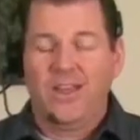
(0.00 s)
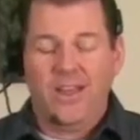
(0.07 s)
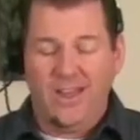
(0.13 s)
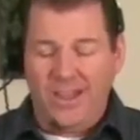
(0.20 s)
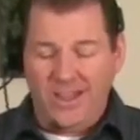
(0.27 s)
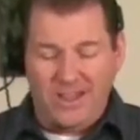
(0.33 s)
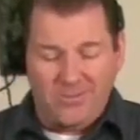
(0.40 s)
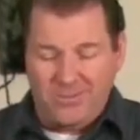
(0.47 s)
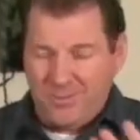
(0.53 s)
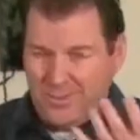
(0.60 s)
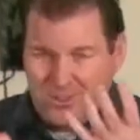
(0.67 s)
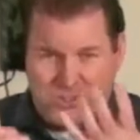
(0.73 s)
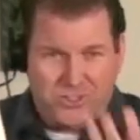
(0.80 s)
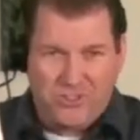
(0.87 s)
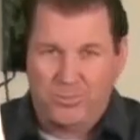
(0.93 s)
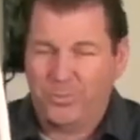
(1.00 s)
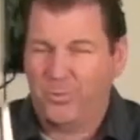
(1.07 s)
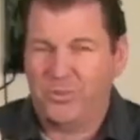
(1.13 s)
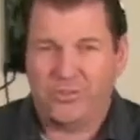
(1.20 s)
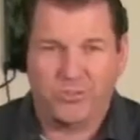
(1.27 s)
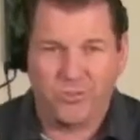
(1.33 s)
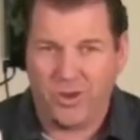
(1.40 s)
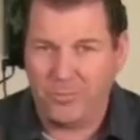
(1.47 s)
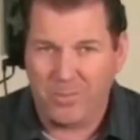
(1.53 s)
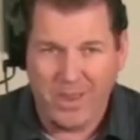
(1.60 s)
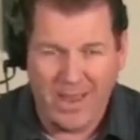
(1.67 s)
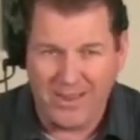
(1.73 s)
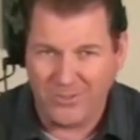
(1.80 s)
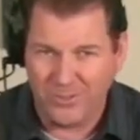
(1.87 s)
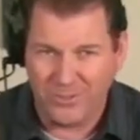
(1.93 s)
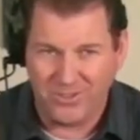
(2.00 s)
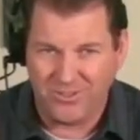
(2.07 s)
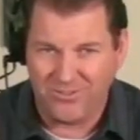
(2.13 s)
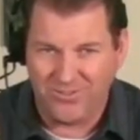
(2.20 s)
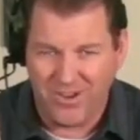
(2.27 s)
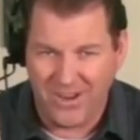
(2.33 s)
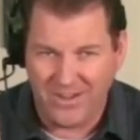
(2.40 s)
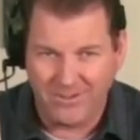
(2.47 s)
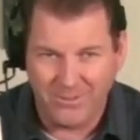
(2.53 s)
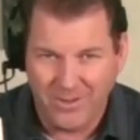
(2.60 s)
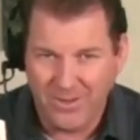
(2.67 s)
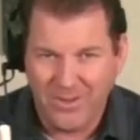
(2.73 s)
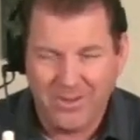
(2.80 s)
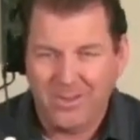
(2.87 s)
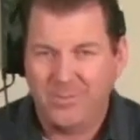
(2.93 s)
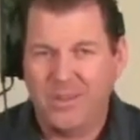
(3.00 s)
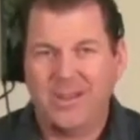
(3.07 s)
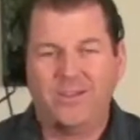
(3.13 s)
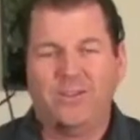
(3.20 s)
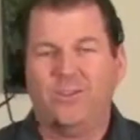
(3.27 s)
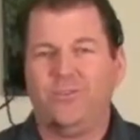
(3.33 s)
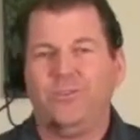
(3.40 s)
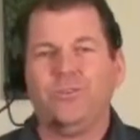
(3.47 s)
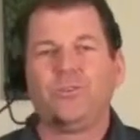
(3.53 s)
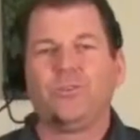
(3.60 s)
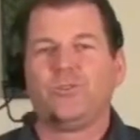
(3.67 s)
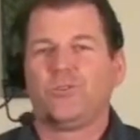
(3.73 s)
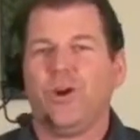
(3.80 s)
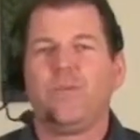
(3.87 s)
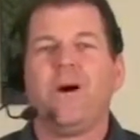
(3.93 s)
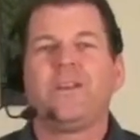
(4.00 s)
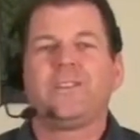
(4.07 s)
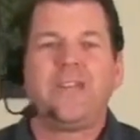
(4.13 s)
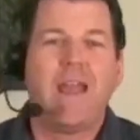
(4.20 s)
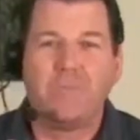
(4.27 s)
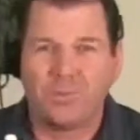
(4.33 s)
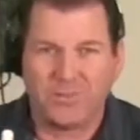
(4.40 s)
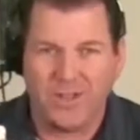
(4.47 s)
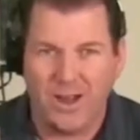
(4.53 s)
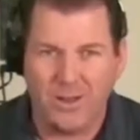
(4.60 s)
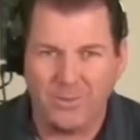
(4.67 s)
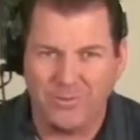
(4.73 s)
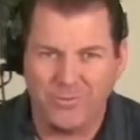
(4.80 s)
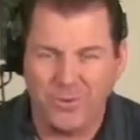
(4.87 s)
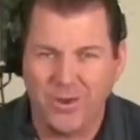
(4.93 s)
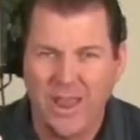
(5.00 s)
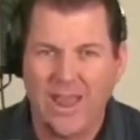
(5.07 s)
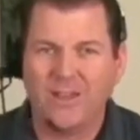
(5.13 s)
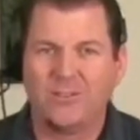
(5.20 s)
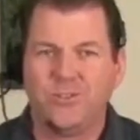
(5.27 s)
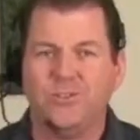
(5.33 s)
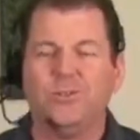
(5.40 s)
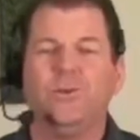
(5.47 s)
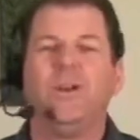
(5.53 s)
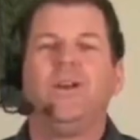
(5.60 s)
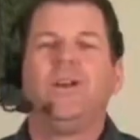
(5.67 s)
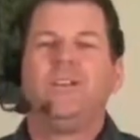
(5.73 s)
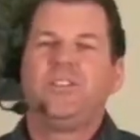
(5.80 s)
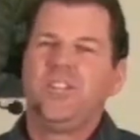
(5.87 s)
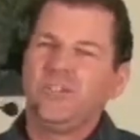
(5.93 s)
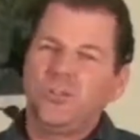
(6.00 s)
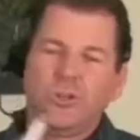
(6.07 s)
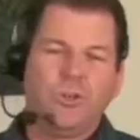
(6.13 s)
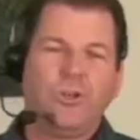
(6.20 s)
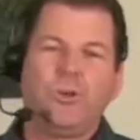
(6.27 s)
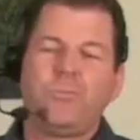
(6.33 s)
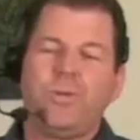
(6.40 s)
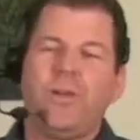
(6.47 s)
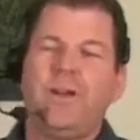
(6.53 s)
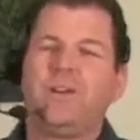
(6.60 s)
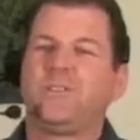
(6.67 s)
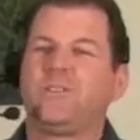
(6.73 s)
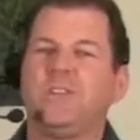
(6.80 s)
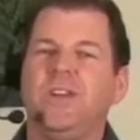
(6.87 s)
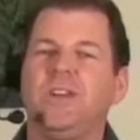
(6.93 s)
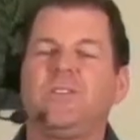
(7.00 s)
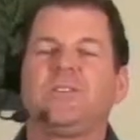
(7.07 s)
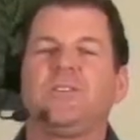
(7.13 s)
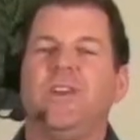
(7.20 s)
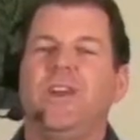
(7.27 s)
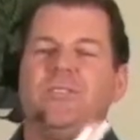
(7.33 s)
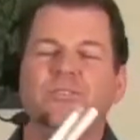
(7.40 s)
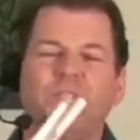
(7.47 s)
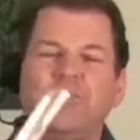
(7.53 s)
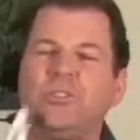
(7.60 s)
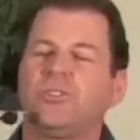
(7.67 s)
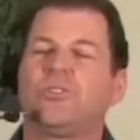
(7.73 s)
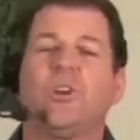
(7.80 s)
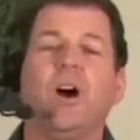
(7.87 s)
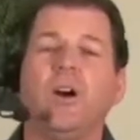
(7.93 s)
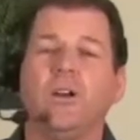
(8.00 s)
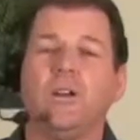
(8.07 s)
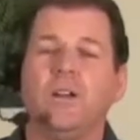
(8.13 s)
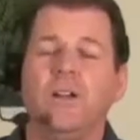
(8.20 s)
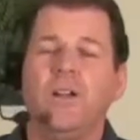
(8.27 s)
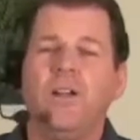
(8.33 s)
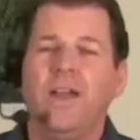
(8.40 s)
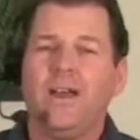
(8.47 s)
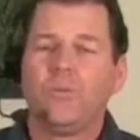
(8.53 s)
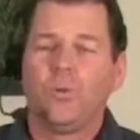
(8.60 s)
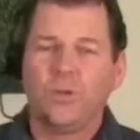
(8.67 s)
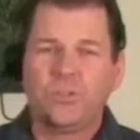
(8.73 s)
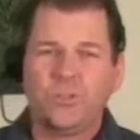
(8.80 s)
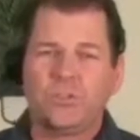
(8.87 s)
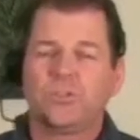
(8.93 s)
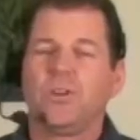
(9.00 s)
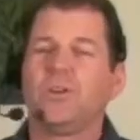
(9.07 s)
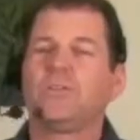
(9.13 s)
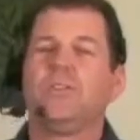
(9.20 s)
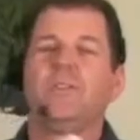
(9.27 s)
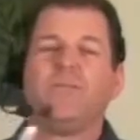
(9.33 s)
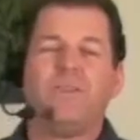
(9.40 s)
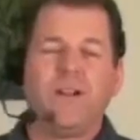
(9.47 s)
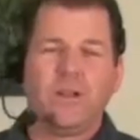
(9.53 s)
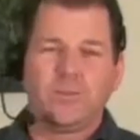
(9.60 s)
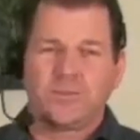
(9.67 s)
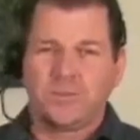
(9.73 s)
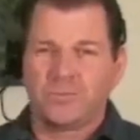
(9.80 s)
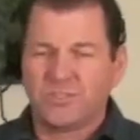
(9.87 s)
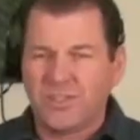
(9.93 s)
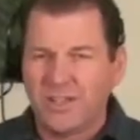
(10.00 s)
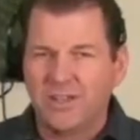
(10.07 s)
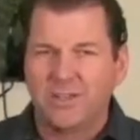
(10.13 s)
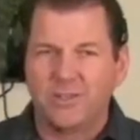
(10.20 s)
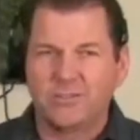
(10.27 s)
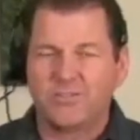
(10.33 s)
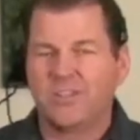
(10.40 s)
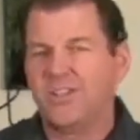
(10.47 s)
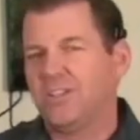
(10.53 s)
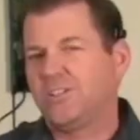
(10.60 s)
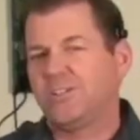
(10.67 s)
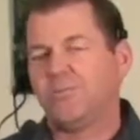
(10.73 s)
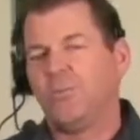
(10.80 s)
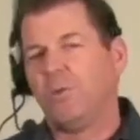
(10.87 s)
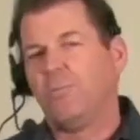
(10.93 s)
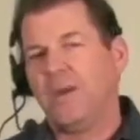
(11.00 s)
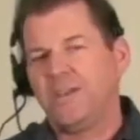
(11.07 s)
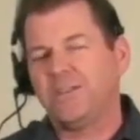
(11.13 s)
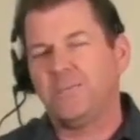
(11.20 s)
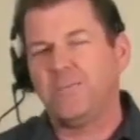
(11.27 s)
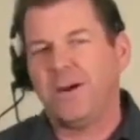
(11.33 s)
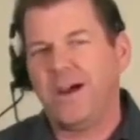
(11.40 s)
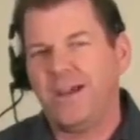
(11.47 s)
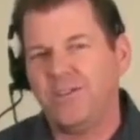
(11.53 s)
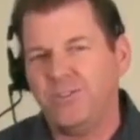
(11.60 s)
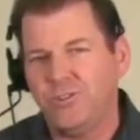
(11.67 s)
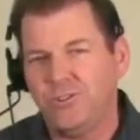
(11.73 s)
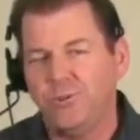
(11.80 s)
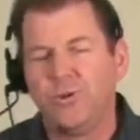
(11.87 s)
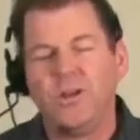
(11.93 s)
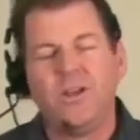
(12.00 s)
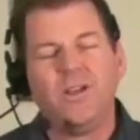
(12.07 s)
and the simplest drum pad you can find. Man, you could drum on a tabletop if you had to. Get you a good pair of sticks and just start. And once you start to develop some skills and get some momentum behind you,